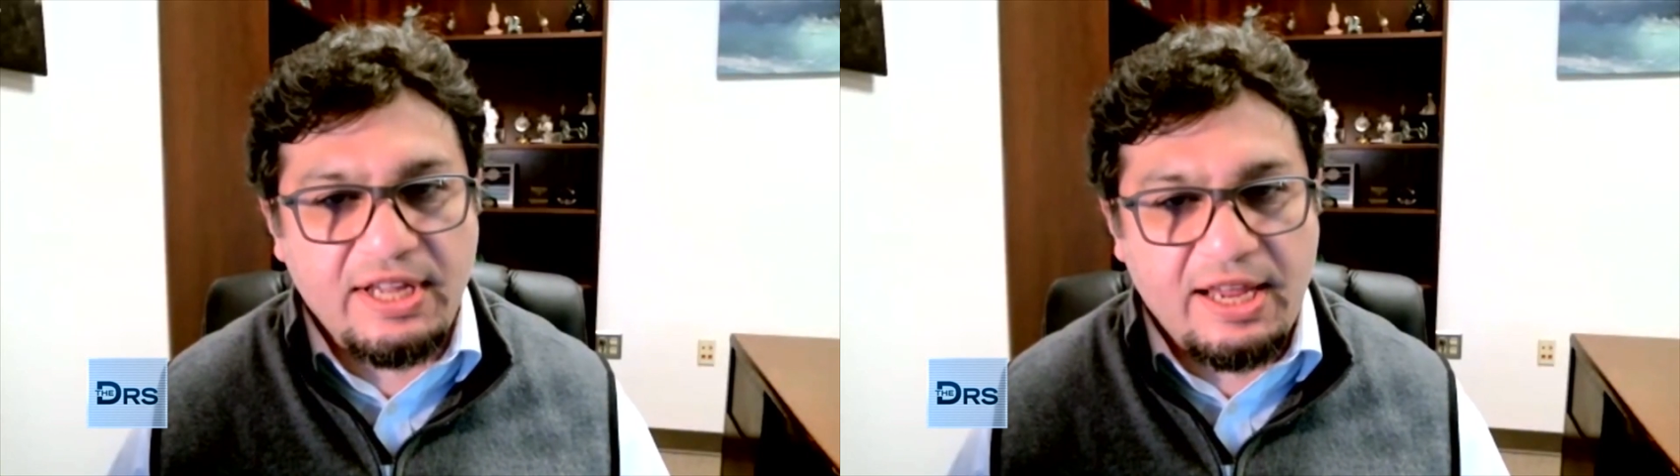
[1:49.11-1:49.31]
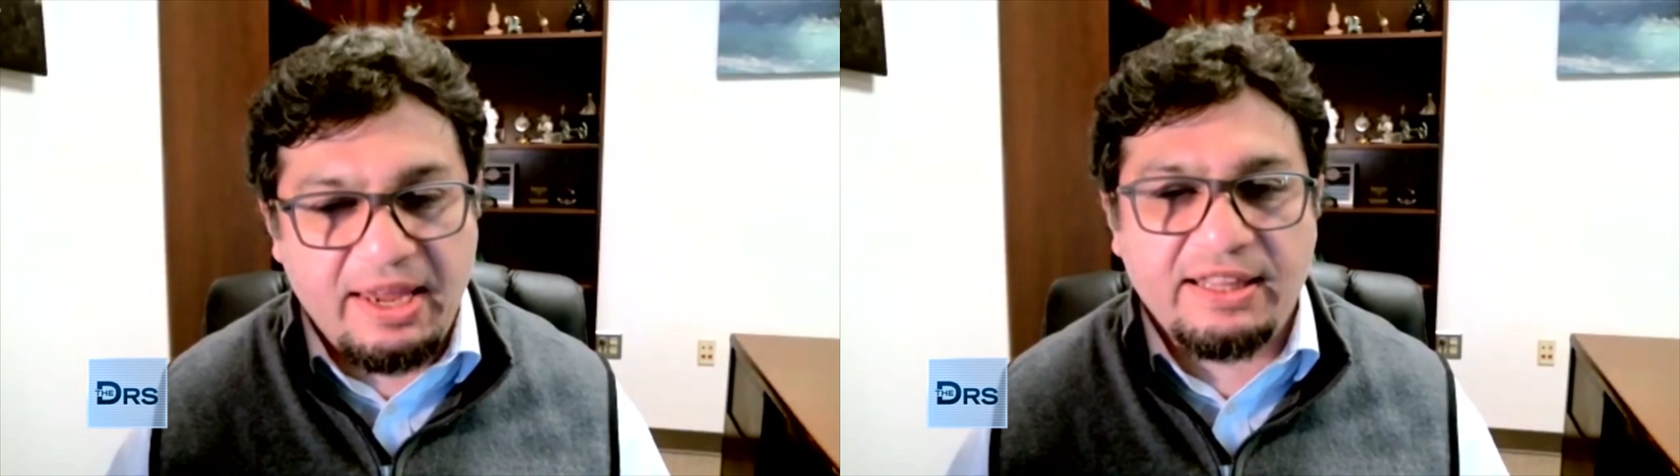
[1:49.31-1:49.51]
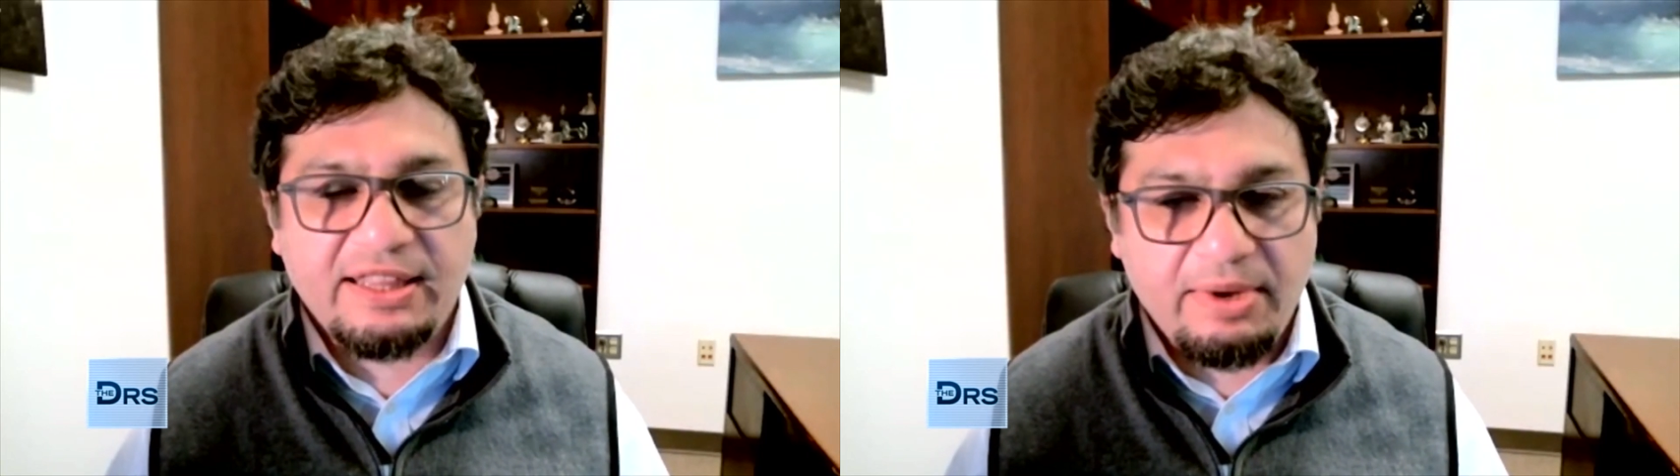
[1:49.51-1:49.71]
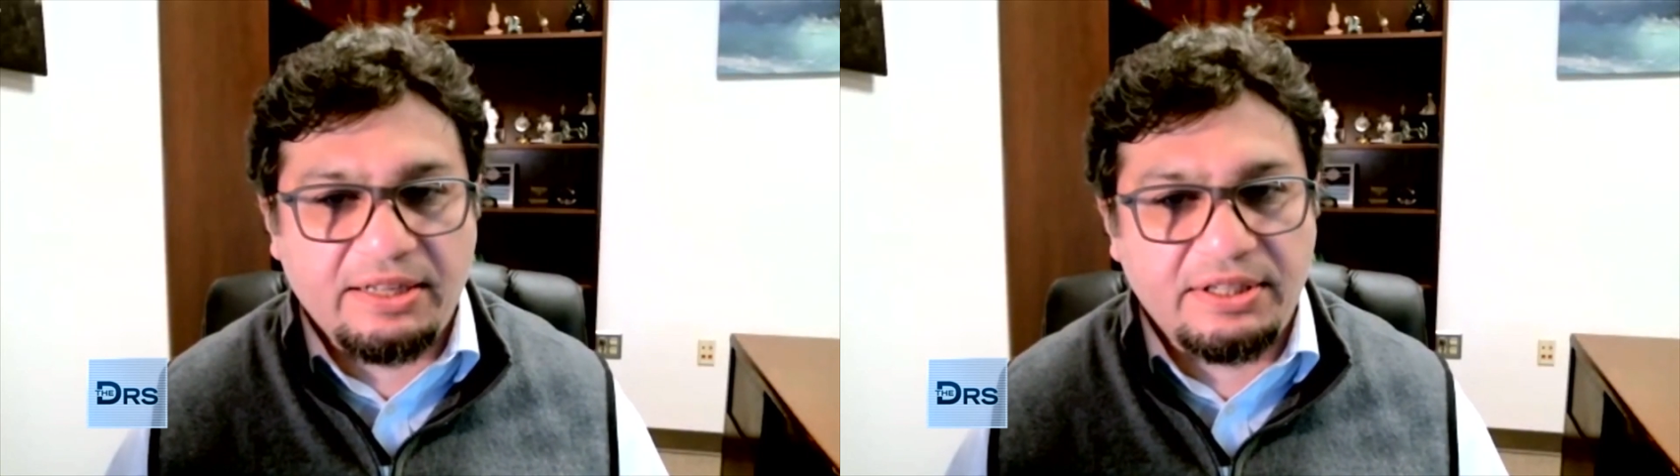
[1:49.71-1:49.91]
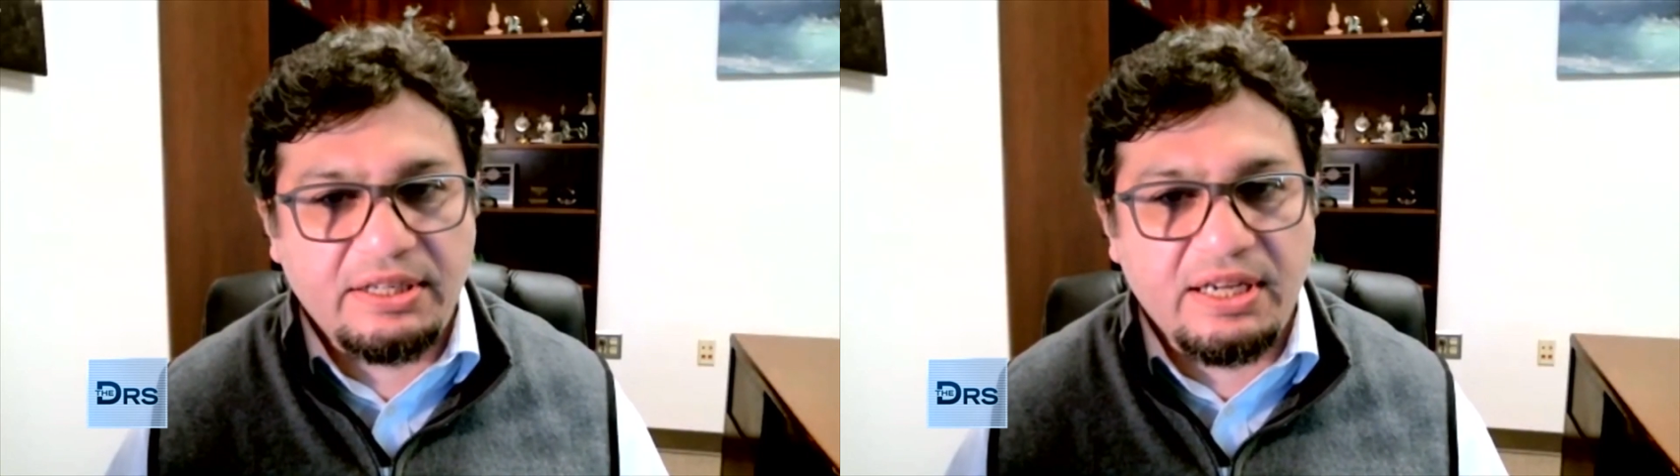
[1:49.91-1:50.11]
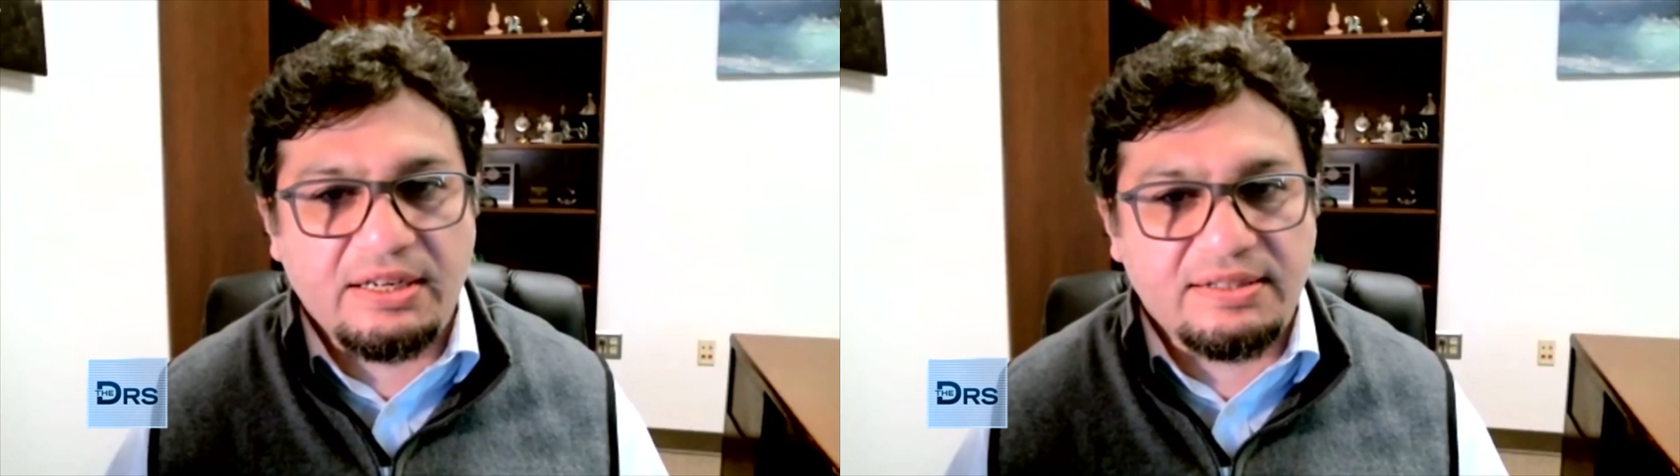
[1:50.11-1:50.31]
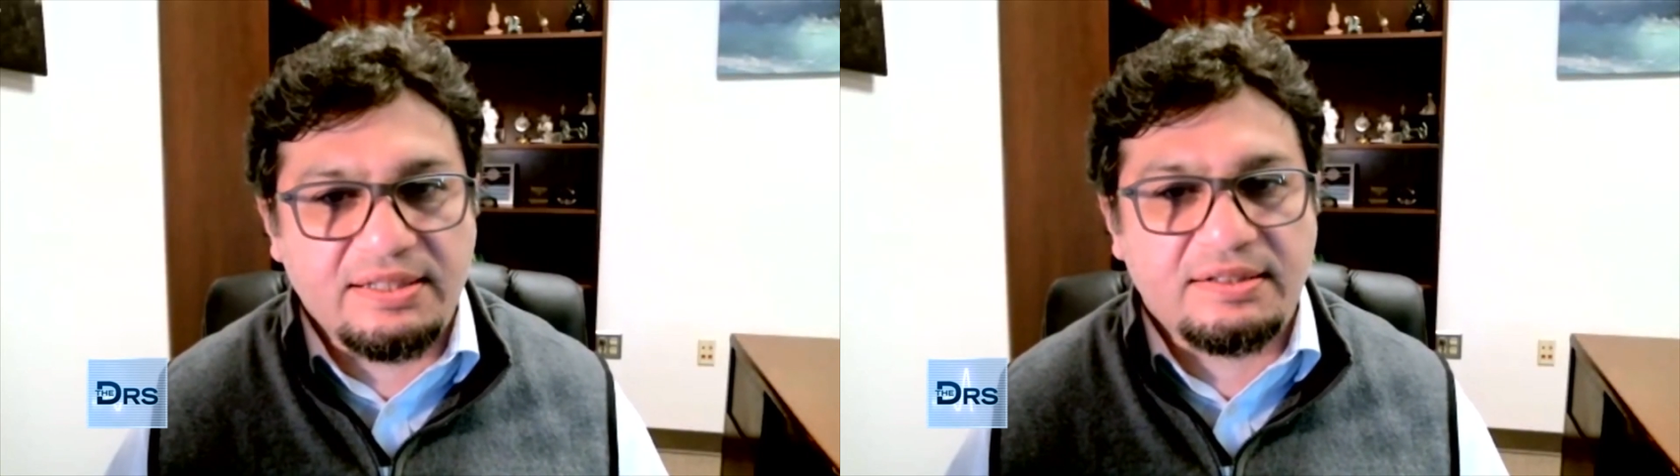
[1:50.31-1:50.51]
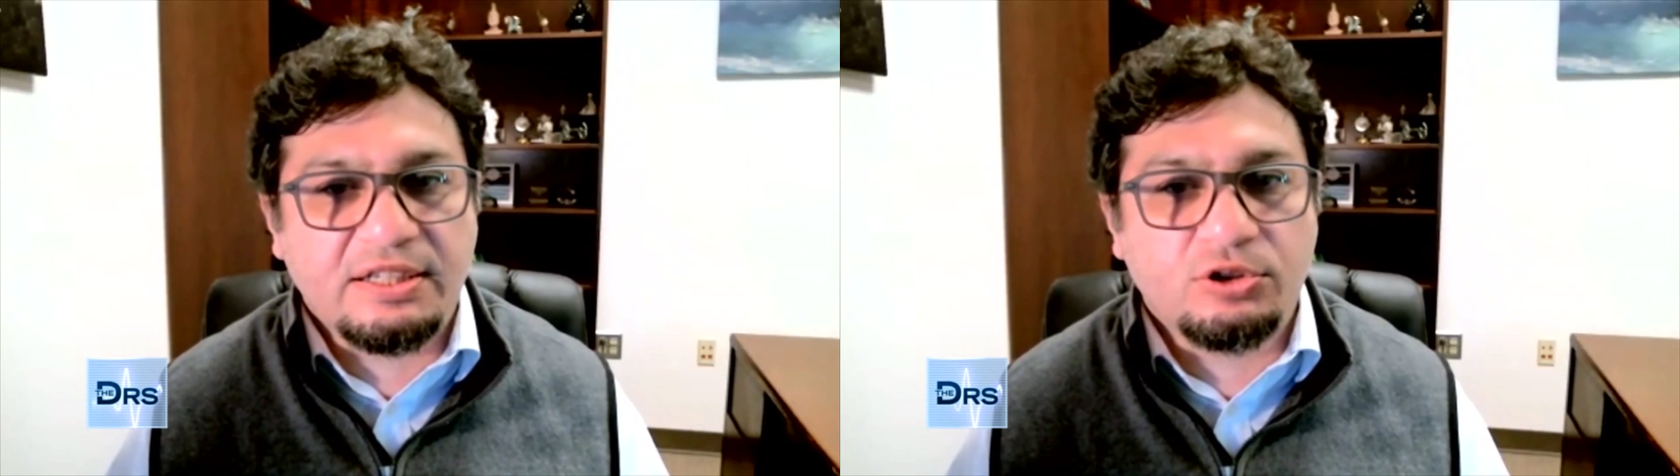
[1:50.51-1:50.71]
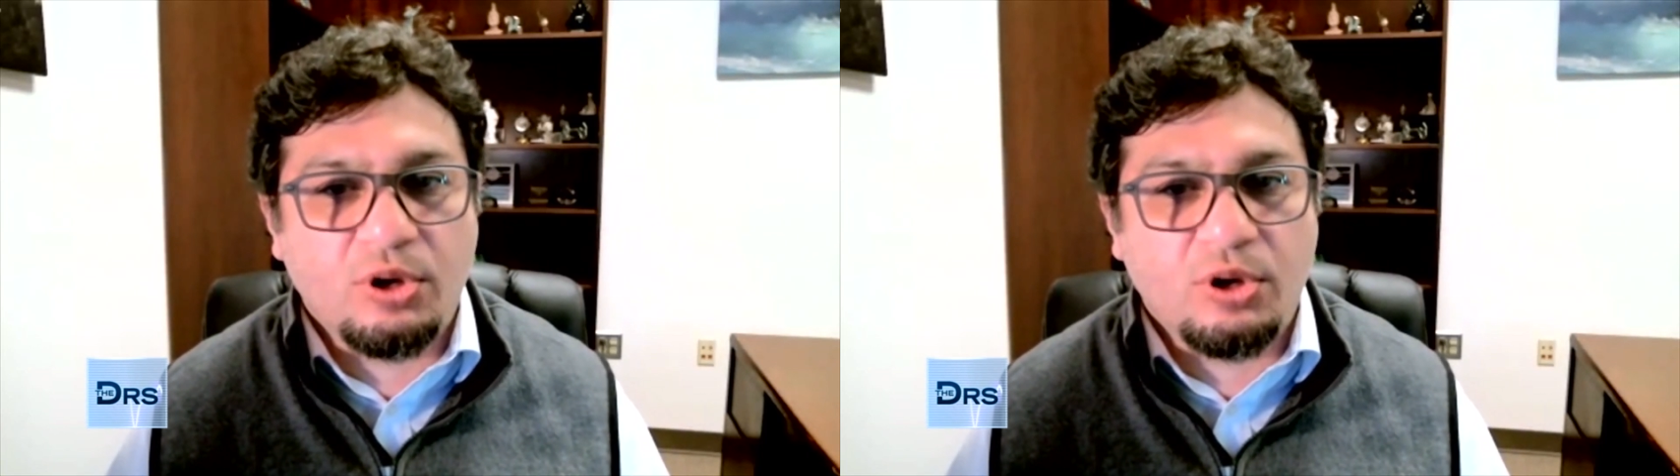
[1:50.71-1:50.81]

They make the bacteria resistant